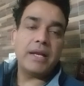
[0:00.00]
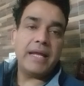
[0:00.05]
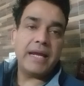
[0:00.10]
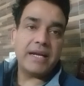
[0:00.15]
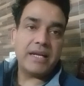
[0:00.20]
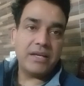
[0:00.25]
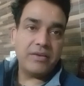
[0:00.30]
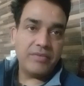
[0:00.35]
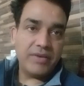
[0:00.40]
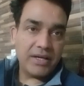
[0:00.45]

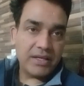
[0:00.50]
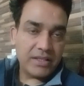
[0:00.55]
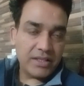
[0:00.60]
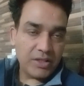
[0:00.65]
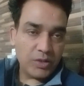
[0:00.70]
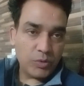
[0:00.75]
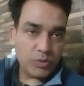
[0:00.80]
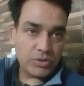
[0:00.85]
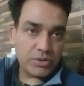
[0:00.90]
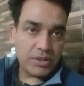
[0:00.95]
activate the
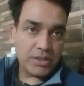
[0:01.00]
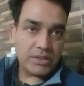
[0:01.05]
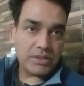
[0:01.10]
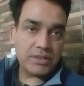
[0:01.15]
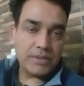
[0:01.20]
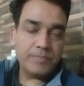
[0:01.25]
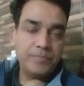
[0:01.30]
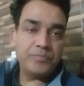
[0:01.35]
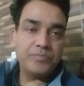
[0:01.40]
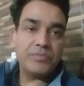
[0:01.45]
users,
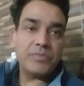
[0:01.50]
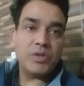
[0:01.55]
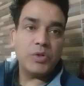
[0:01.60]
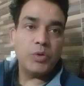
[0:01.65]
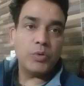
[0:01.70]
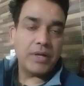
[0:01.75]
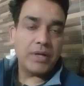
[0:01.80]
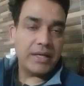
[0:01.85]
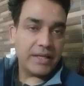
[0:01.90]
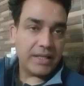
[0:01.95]
you
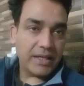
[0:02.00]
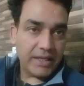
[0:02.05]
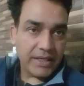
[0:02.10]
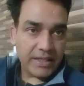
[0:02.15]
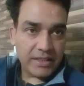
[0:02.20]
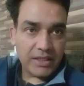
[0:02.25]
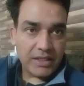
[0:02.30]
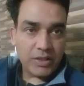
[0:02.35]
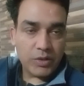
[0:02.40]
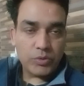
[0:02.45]
can delete
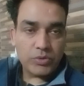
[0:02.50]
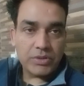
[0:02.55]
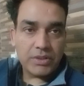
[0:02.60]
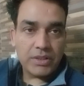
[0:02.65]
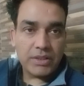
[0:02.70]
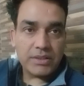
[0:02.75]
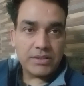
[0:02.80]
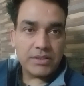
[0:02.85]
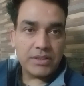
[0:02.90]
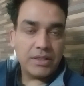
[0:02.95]
the
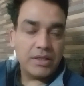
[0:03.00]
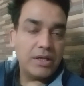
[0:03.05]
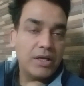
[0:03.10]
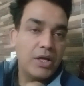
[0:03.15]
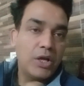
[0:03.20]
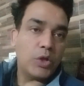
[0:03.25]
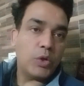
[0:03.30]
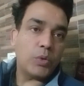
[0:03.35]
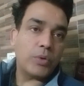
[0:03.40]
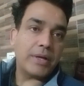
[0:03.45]
users,
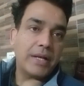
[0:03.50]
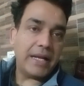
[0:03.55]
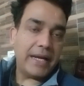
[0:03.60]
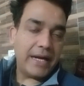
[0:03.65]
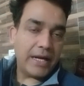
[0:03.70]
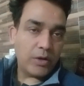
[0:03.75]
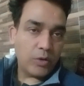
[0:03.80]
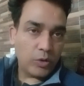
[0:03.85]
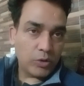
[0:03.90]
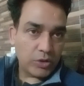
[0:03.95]
you can add
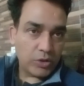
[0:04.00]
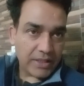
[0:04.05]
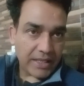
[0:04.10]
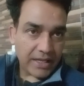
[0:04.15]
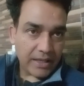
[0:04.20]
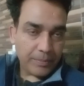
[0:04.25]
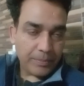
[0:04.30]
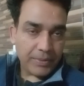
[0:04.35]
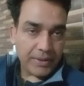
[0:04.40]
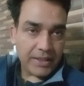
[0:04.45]
all the
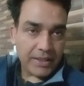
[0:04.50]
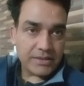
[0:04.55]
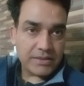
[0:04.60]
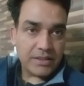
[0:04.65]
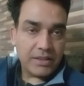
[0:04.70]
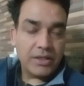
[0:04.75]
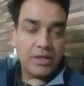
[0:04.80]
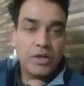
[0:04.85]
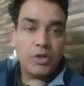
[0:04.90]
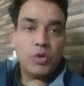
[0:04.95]
therapies,
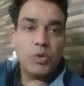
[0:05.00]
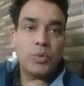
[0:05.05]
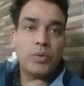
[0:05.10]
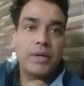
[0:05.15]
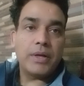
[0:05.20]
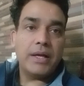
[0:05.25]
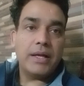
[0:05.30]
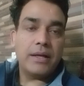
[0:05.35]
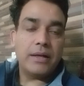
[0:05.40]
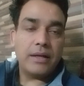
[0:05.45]
you
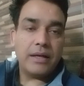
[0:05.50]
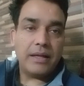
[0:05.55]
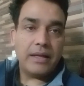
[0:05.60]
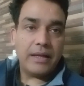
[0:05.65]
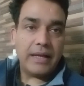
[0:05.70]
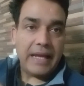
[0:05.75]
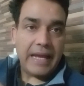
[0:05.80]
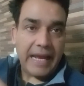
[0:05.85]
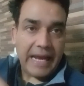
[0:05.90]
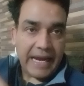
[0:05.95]
can
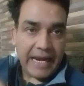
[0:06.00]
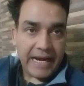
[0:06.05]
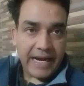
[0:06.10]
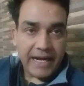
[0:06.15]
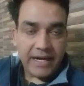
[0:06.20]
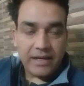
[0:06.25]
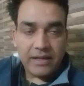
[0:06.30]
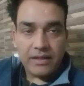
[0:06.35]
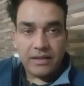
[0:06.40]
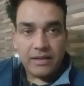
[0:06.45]

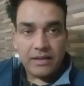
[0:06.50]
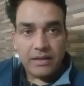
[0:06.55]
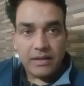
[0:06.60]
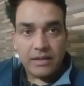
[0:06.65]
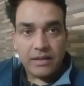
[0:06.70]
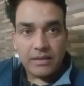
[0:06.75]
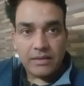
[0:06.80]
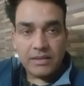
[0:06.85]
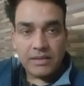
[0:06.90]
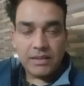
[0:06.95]
add
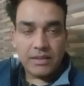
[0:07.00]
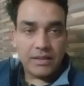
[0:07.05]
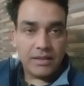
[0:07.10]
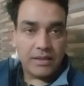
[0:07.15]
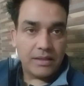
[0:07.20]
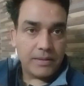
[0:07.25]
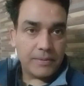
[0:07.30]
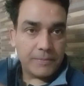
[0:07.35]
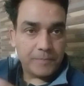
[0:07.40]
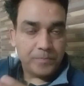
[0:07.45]

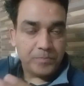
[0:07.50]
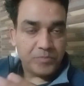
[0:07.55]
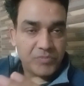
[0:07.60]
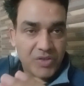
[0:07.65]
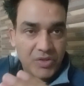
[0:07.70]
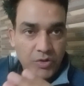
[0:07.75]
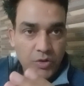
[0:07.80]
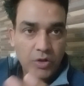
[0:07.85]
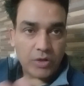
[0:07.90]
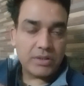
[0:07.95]
the
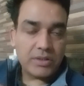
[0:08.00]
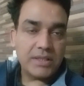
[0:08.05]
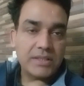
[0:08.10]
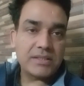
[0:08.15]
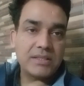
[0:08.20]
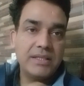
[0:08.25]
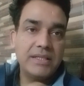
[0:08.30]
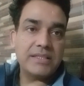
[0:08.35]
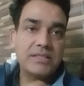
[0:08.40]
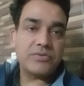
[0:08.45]
doctors
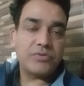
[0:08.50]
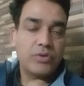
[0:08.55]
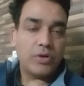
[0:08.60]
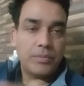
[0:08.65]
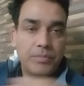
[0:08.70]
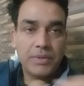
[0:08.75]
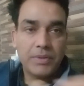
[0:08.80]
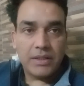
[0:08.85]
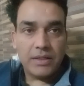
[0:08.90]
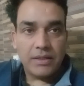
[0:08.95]
list from
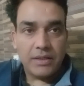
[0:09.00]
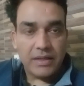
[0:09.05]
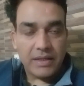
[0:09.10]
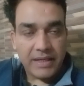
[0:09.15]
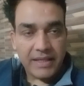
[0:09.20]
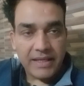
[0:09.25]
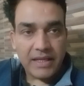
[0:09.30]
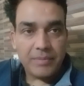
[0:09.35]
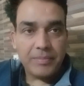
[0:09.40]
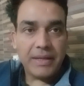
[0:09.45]
the
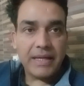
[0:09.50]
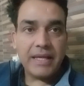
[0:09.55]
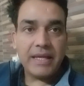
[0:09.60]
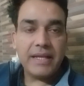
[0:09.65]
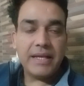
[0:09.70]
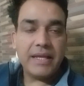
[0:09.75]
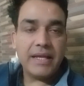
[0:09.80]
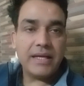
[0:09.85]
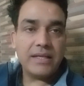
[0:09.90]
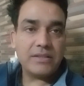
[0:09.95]
nearby
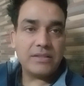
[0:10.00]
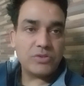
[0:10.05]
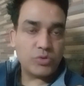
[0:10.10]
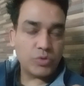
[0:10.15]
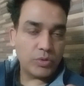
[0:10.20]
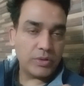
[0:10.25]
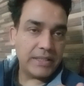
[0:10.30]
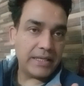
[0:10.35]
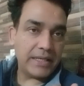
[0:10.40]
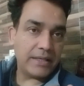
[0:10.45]
area, so
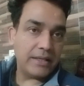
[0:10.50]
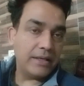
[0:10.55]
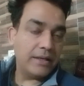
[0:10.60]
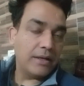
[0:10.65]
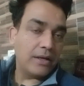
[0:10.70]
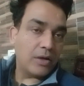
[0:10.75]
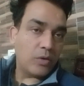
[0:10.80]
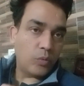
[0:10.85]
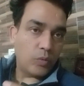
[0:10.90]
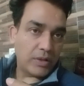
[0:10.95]
that
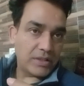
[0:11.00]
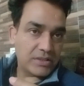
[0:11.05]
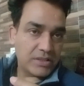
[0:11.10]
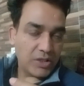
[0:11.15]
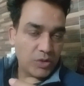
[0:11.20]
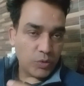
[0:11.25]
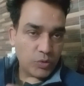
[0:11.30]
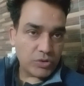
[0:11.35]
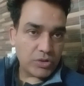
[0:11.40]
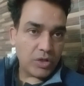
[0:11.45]
once the
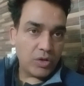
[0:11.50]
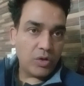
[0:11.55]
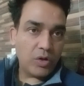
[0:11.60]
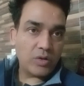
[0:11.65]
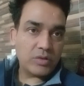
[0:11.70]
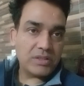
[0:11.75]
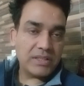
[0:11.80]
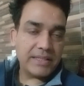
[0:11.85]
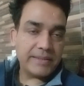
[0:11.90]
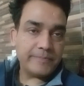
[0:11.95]
user
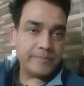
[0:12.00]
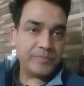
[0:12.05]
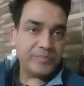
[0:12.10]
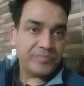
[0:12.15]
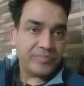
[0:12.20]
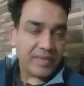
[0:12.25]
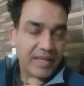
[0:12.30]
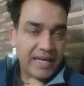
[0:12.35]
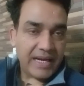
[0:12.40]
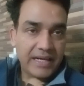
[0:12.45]
logs in,
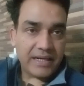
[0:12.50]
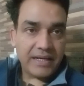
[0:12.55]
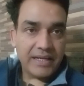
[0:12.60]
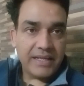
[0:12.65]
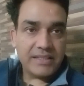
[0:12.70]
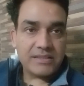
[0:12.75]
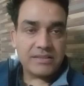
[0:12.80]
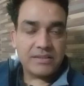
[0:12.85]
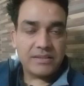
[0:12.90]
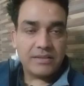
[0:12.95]
at
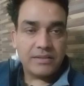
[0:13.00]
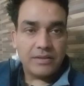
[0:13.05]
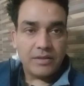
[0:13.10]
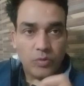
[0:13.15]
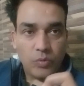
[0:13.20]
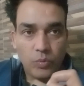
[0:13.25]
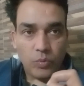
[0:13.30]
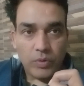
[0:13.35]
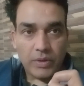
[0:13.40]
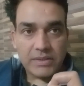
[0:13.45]
least
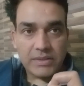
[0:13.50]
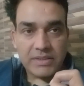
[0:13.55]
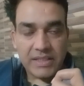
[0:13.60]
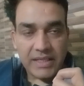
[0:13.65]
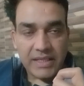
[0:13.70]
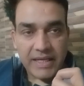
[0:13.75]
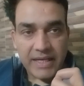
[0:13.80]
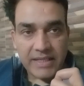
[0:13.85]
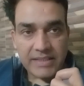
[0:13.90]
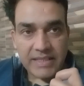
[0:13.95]
once he
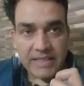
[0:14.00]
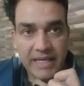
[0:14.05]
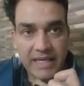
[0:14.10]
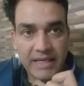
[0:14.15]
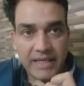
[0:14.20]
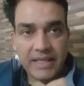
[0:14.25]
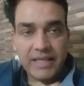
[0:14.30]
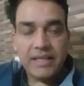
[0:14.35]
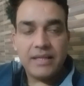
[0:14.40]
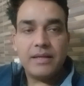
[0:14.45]
has
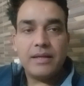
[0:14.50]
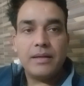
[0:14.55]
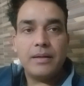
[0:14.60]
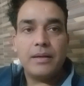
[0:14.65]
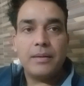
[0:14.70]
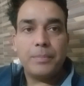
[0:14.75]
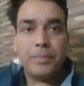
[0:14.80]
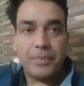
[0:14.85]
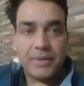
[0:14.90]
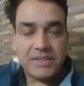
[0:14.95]
any
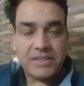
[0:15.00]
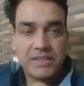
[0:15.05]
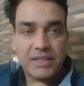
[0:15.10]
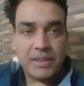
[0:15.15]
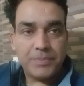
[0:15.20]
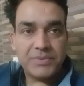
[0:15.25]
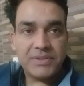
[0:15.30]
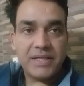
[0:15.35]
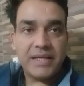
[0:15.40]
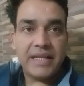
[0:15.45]

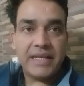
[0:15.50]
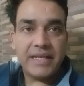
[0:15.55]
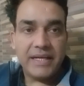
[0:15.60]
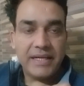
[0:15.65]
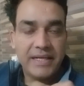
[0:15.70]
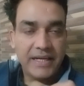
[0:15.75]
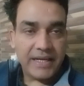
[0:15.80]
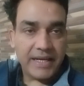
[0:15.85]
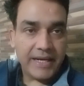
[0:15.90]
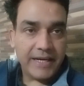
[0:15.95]
prescription, any
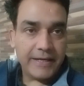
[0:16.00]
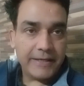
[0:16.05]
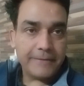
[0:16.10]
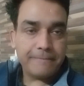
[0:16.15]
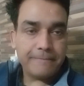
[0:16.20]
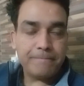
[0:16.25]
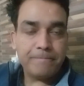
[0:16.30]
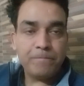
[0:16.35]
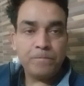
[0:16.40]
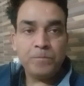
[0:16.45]
detail
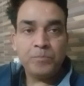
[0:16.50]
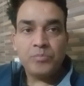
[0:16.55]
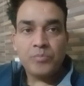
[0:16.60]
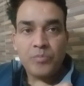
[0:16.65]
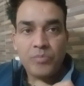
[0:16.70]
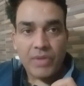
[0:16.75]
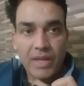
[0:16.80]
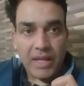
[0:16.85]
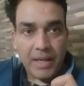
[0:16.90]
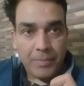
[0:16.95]

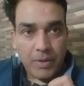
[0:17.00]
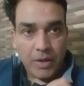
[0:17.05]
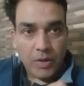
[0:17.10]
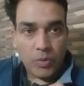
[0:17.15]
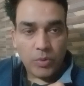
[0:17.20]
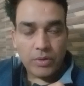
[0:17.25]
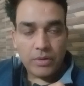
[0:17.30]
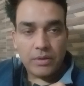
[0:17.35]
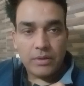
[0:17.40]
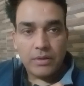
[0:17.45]

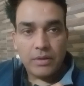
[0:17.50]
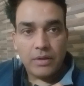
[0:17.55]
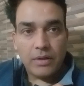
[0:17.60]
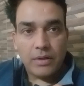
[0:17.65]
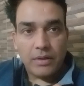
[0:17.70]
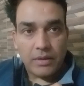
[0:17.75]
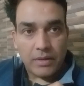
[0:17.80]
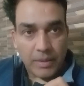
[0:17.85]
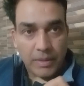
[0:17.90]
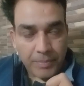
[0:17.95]
about
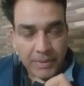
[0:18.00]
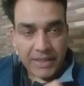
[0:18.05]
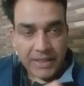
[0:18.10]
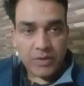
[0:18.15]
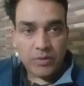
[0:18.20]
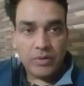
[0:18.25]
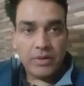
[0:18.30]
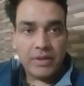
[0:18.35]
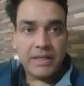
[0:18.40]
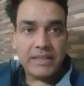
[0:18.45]
the
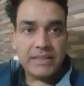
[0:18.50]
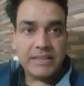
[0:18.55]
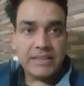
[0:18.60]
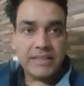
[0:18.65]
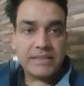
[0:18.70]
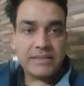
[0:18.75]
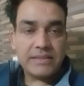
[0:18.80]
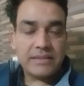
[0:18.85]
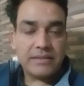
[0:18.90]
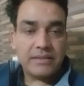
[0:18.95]
particular
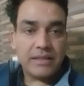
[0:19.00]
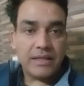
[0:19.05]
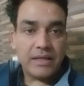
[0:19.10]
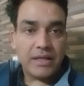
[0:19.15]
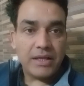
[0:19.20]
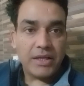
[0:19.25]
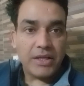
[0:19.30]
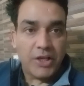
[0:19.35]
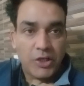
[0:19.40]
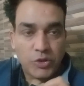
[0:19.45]
disease,
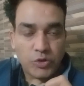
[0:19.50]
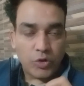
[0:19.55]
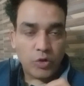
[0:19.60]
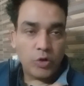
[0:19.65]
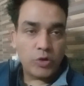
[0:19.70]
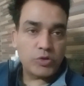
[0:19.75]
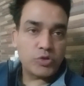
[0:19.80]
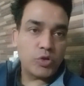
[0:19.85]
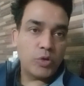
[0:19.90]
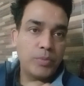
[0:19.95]
he should
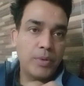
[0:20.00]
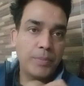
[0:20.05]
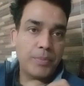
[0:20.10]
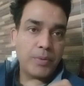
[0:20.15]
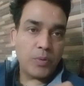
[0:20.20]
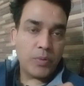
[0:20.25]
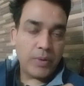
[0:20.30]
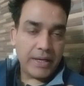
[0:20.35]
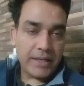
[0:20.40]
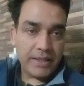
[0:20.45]
also be
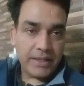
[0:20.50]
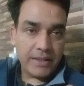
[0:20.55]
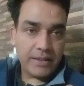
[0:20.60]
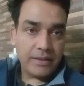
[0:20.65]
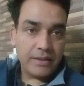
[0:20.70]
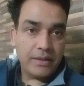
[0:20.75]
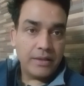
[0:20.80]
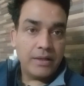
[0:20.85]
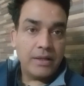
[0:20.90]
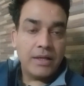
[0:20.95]
provided
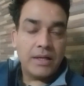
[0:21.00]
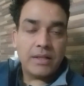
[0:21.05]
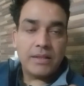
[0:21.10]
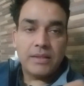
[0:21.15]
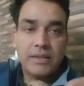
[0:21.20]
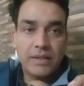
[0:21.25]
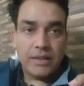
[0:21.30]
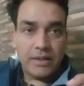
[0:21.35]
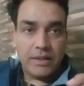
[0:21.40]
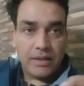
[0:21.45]

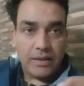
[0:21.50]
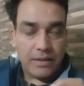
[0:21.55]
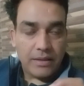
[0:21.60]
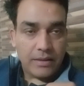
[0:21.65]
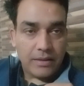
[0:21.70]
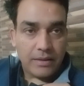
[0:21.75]
the